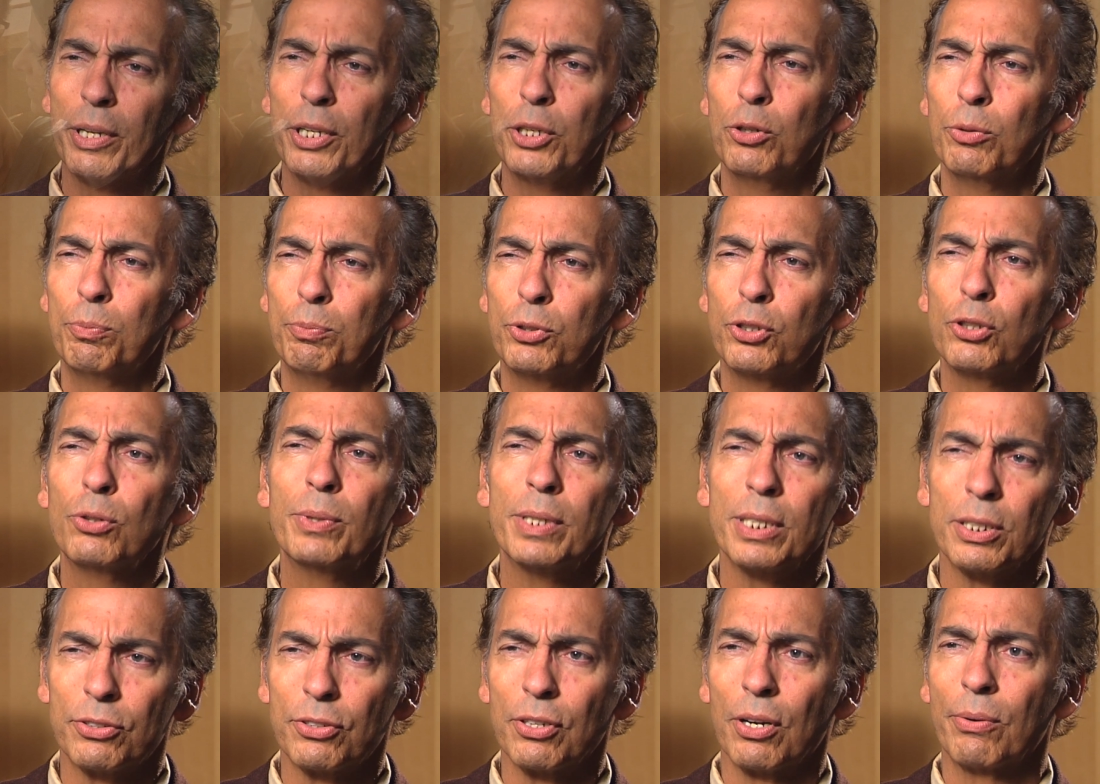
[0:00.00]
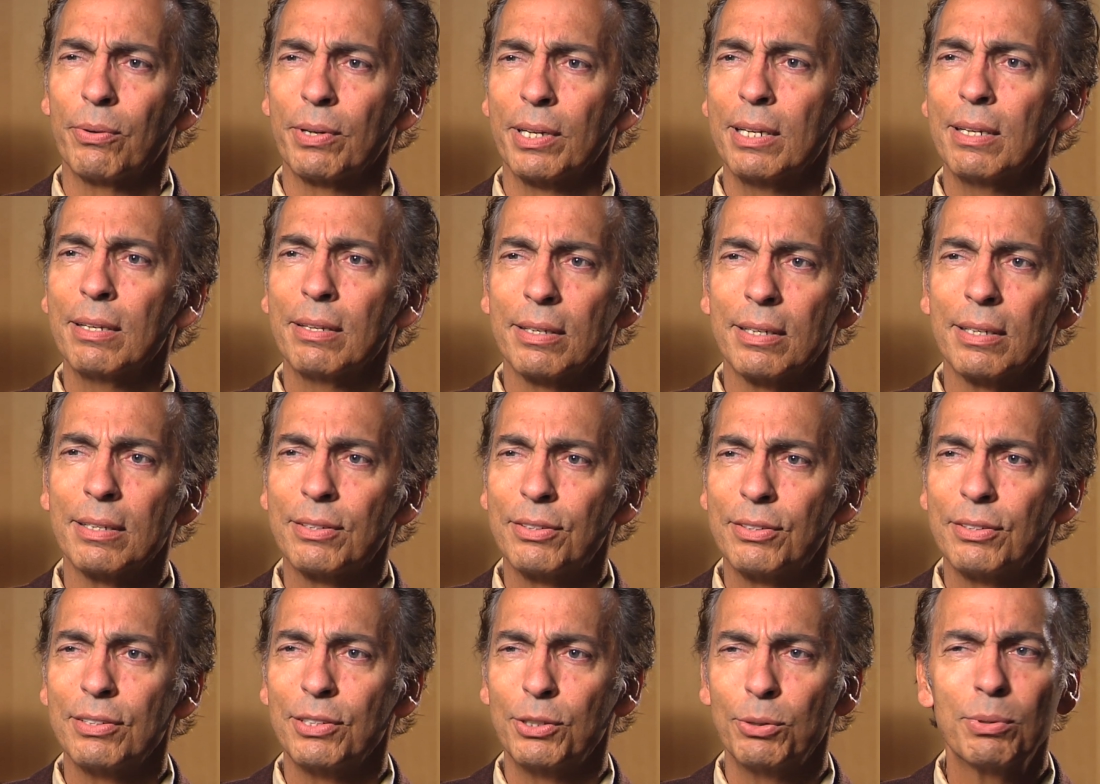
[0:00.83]
were you doing, Tony, that
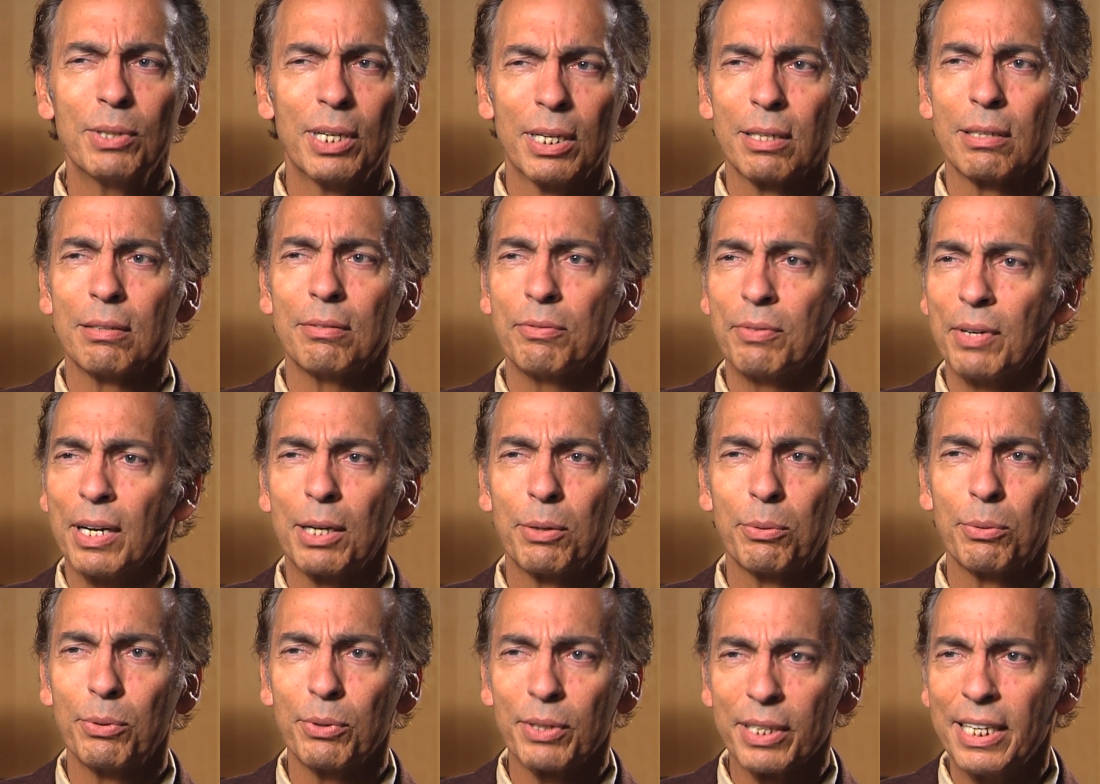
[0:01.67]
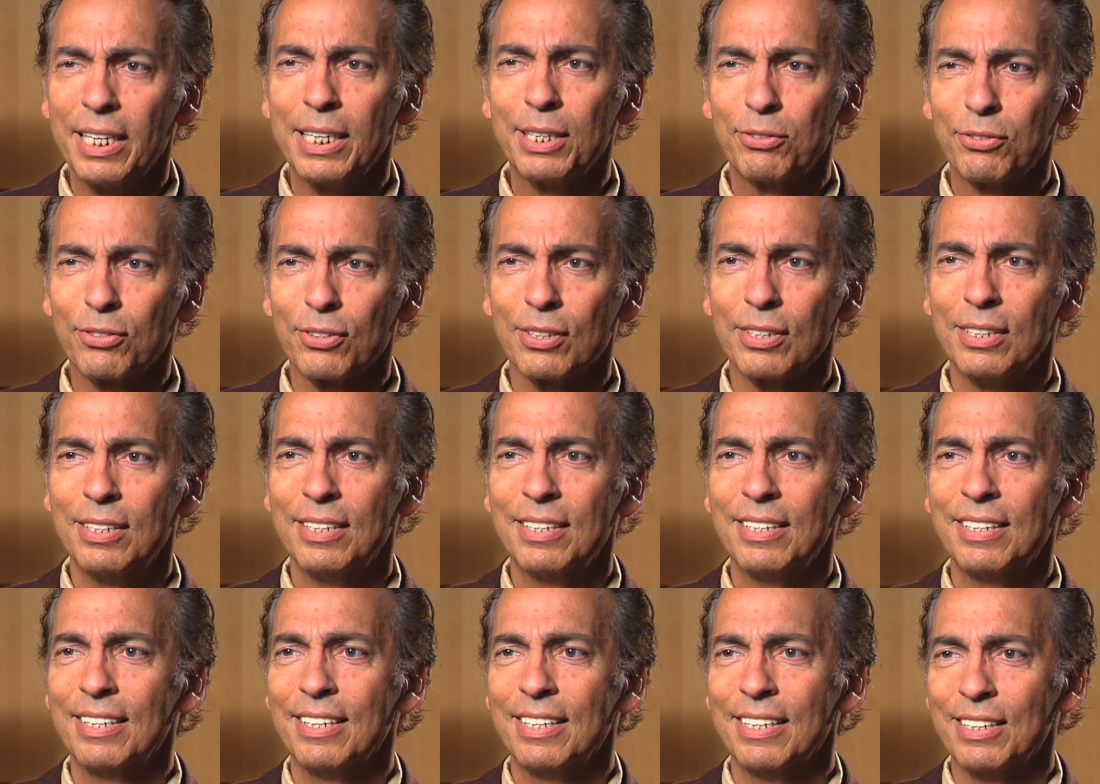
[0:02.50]
you got a viral cancer?
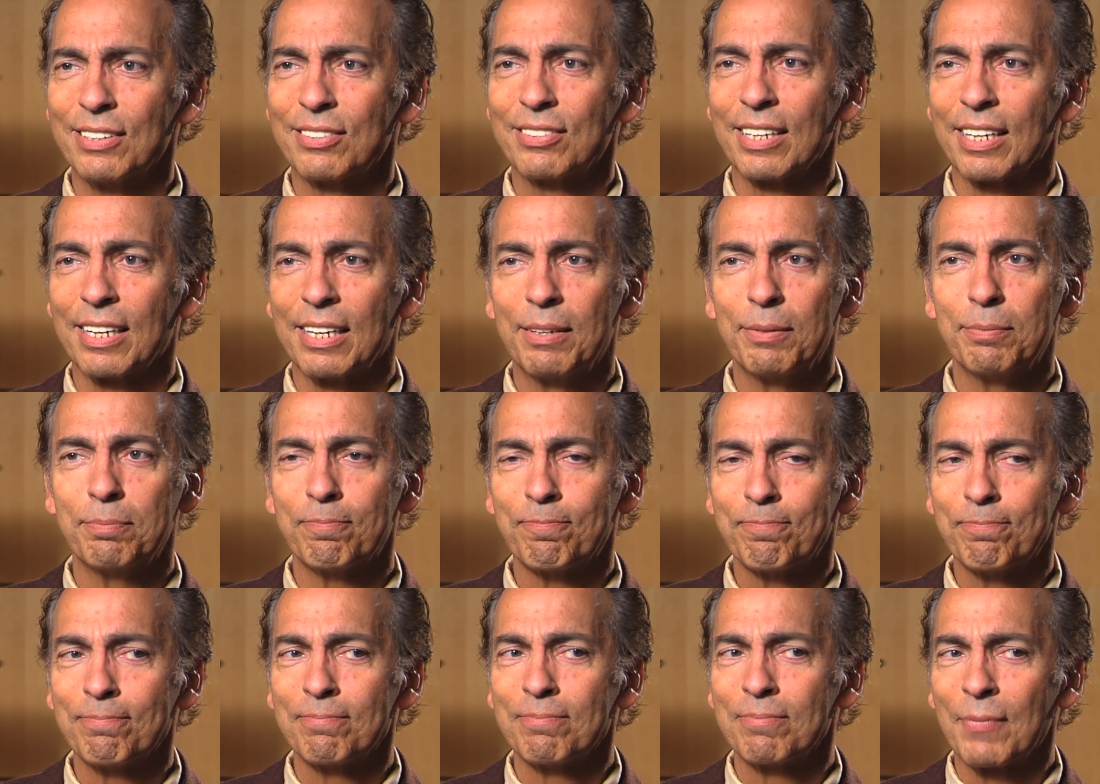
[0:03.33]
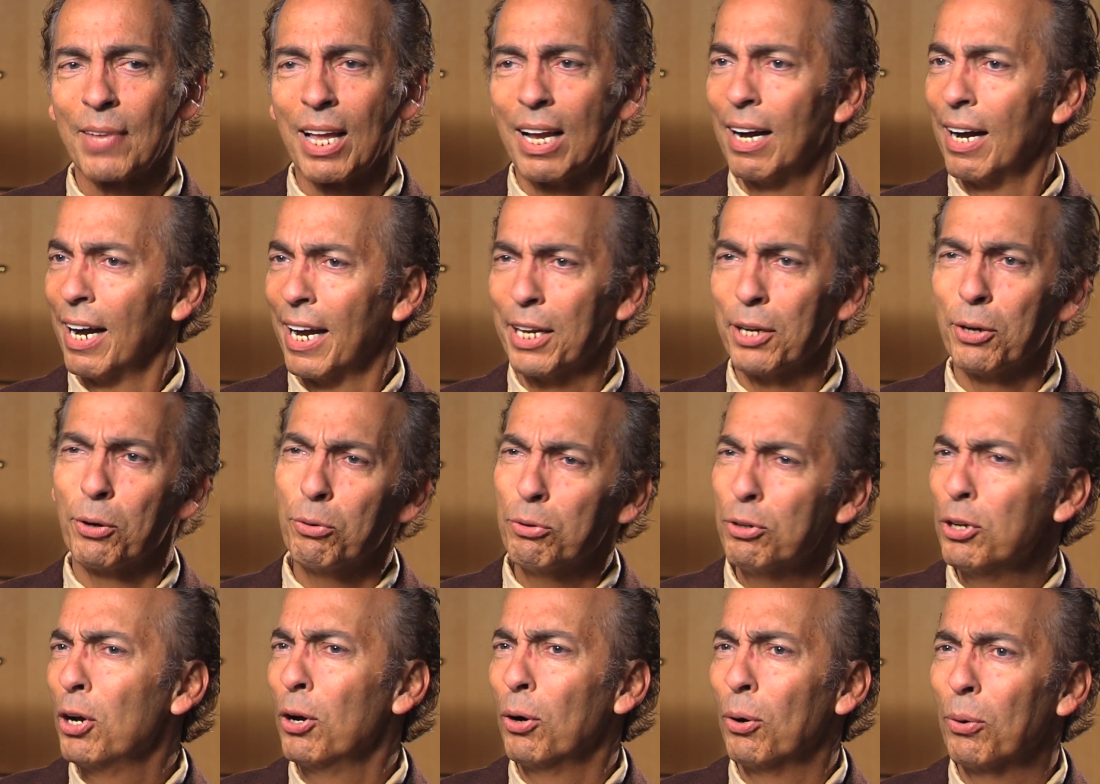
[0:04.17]
It's like, I
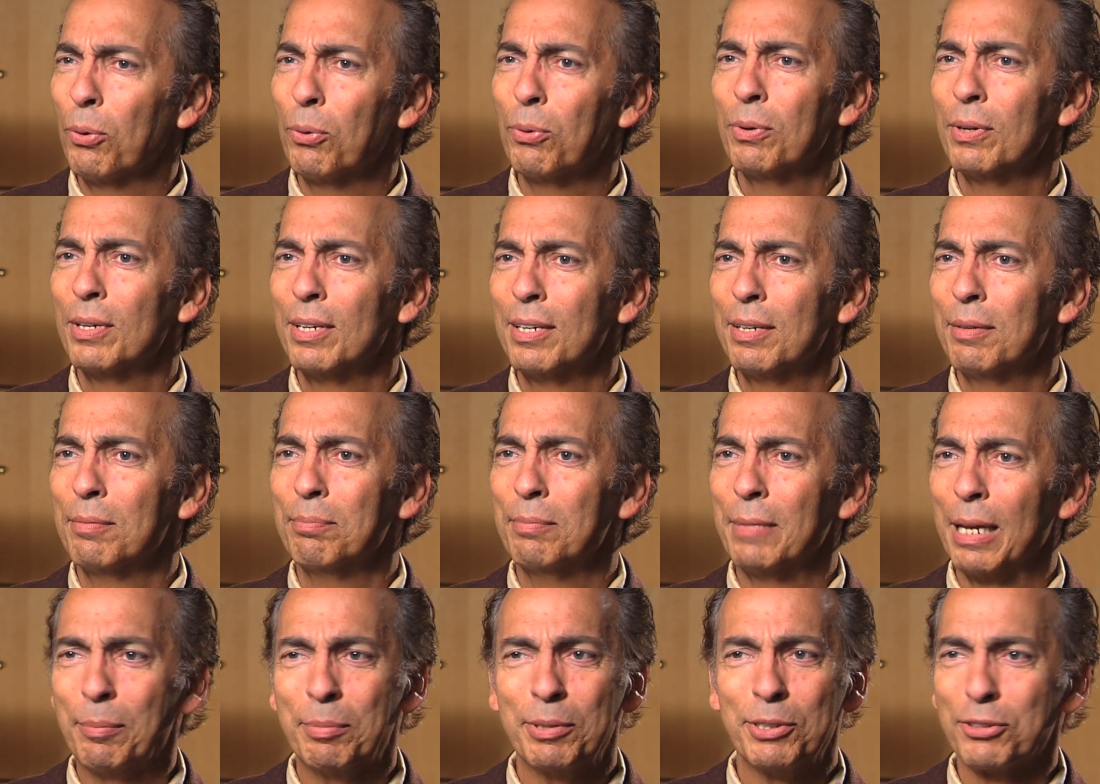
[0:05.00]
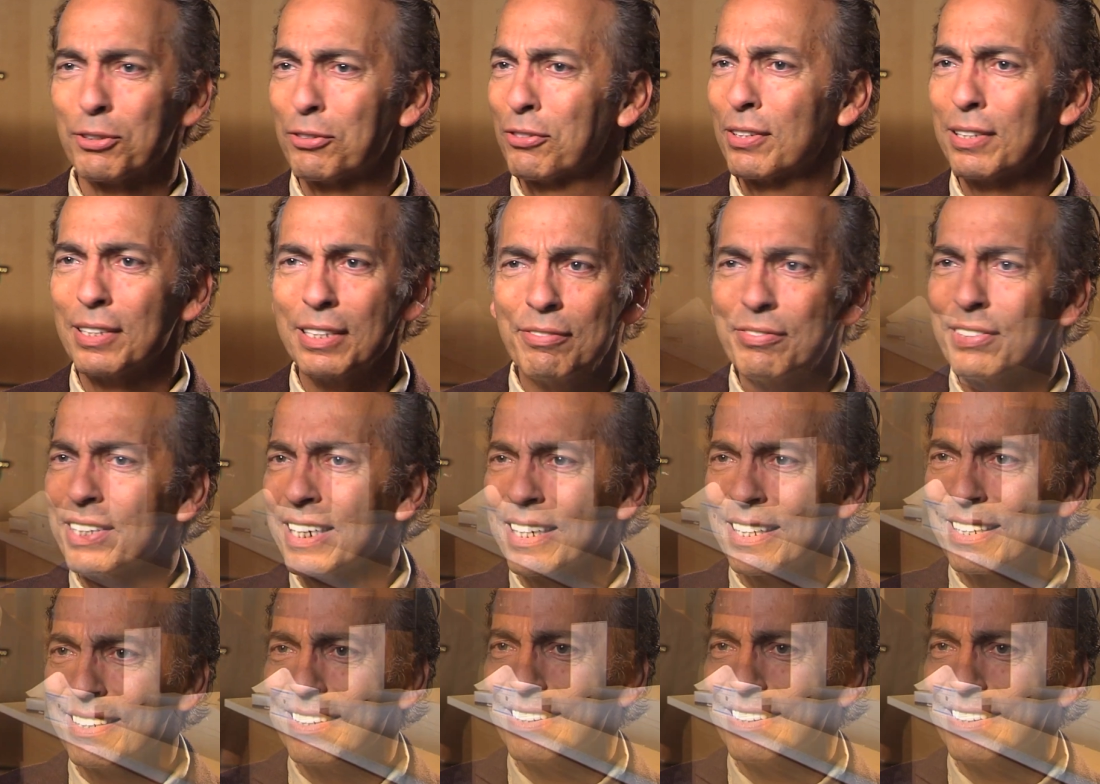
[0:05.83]
don't know, maybe just living.